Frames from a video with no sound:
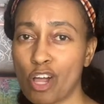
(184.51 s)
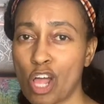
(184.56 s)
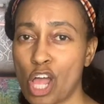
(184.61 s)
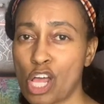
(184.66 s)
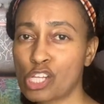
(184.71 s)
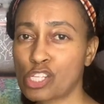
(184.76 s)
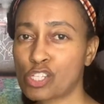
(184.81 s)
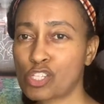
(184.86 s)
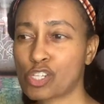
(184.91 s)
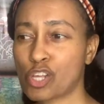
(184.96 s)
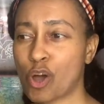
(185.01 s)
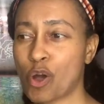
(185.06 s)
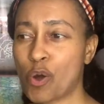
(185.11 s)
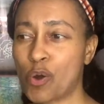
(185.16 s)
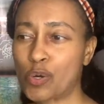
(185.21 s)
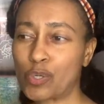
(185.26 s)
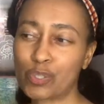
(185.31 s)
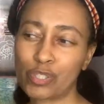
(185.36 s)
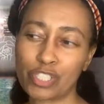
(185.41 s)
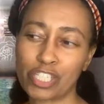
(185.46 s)
So
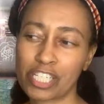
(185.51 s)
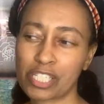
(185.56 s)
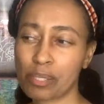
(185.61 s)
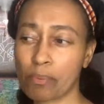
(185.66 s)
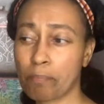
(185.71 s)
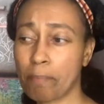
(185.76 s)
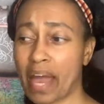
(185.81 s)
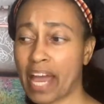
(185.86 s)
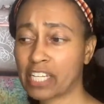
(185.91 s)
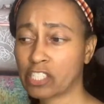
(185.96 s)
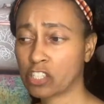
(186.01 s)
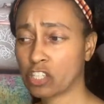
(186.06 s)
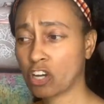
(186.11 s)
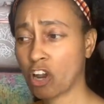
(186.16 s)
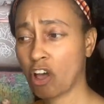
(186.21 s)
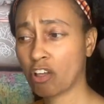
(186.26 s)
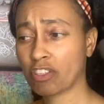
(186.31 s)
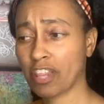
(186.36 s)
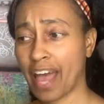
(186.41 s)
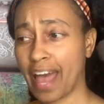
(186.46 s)
just imagine
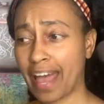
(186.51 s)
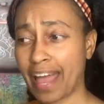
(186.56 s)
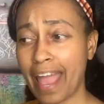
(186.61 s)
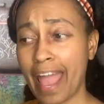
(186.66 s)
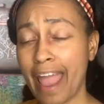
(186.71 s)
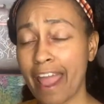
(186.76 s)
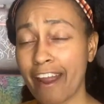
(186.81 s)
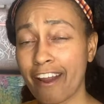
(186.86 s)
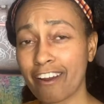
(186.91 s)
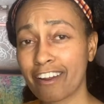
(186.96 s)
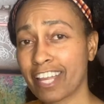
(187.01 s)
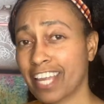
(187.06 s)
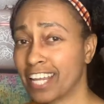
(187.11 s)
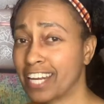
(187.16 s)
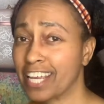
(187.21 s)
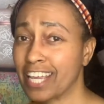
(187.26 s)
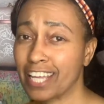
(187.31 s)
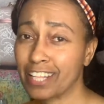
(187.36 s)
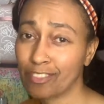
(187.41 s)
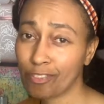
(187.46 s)
all that hair
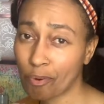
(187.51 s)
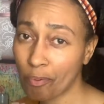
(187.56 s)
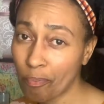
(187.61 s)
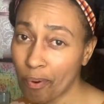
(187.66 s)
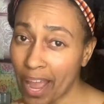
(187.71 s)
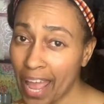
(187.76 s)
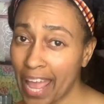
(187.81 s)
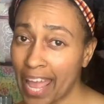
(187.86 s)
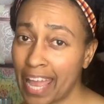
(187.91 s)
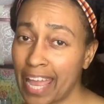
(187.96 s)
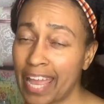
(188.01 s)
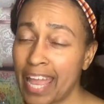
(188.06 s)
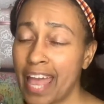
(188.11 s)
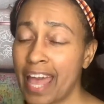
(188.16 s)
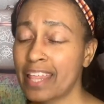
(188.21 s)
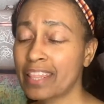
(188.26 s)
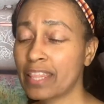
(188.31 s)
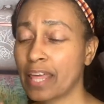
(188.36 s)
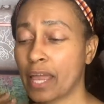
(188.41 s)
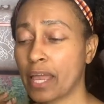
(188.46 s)
getting in the way.
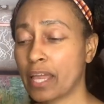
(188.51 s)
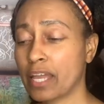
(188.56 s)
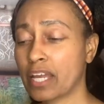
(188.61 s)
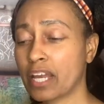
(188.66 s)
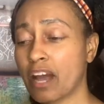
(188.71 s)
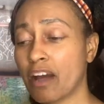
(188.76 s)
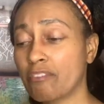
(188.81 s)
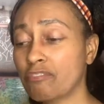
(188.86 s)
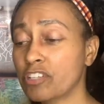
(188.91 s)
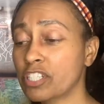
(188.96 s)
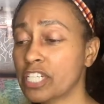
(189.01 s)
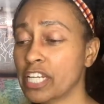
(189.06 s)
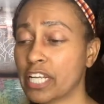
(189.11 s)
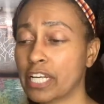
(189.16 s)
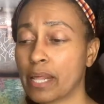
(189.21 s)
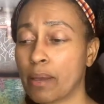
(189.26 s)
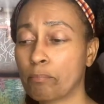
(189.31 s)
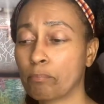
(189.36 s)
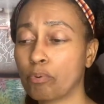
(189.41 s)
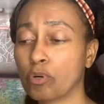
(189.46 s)
They covered it
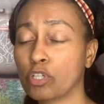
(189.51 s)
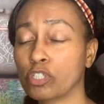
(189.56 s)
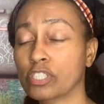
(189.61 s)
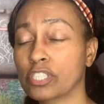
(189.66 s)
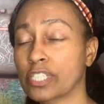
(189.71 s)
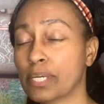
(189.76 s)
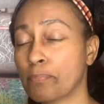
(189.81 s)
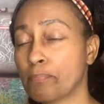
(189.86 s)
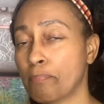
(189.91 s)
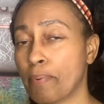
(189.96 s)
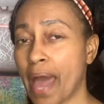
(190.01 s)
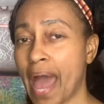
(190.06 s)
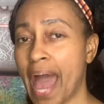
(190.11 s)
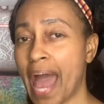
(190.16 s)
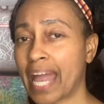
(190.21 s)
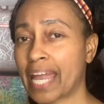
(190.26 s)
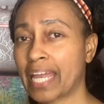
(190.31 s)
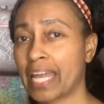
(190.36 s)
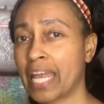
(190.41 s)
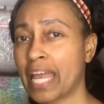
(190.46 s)
and pulled it back
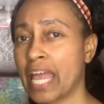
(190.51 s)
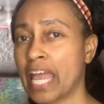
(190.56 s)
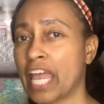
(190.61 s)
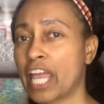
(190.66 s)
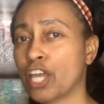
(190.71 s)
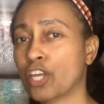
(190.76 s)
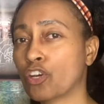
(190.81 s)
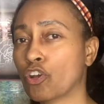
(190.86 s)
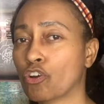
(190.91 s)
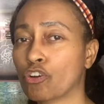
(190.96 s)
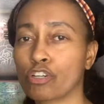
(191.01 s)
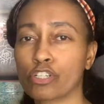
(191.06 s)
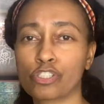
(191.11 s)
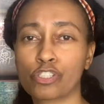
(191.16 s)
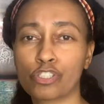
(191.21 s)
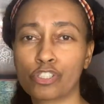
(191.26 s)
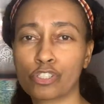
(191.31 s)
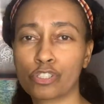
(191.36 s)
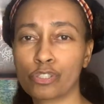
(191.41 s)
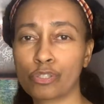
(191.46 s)
in order
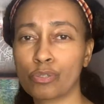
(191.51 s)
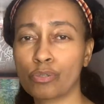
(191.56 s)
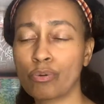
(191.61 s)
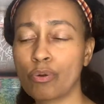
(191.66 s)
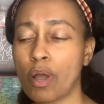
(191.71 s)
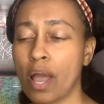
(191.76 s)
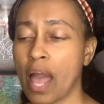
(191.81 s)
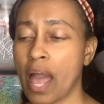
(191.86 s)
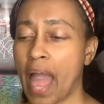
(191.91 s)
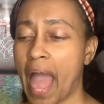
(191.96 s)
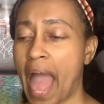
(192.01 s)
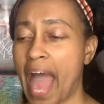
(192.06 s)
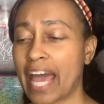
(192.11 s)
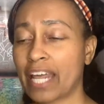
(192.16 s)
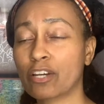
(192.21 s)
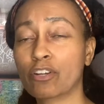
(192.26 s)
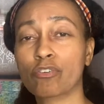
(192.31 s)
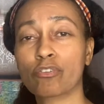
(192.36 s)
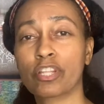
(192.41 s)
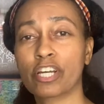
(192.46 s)
to
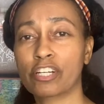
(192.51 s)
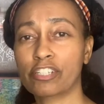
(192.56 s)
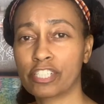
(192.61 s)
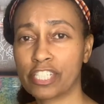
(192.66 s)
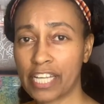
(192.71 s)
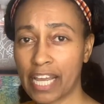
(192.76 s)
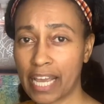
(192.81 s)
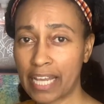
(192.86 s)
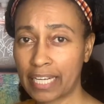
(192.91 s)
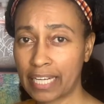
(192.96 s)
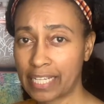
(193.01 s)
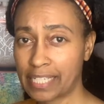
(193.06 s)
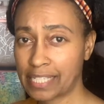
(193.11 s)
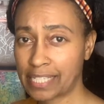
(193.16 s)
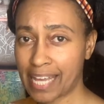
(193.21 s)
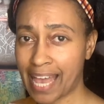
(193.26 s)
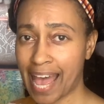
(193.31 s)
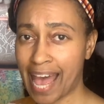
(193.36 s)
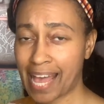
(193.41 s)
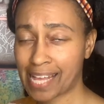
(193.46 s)
handle their daily
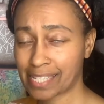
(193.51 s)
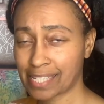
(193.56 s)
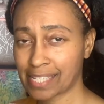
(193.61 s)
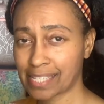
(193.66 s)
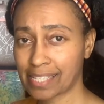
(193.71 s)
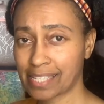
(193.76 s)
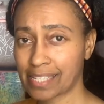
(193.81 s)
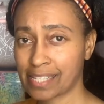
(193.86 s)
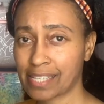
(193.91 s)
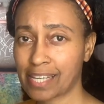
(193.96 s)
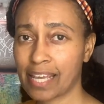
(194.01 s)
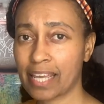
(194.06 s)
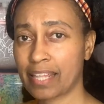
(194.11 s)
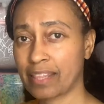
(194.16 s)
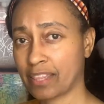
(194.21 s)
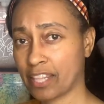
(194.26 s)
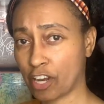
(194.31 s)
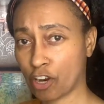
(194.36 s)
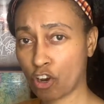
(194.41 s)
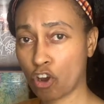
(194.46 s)
tasks in
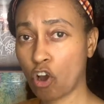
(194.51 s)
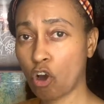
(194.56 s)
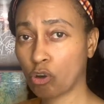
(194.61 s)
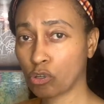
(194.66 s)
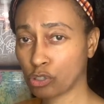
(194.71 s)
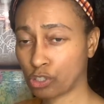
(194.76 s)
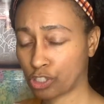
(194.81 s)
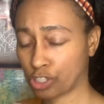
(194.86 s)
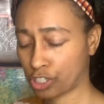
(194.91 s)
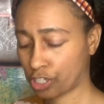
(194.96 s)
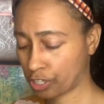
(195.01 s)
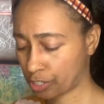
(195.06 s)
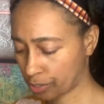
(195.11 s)
their culture.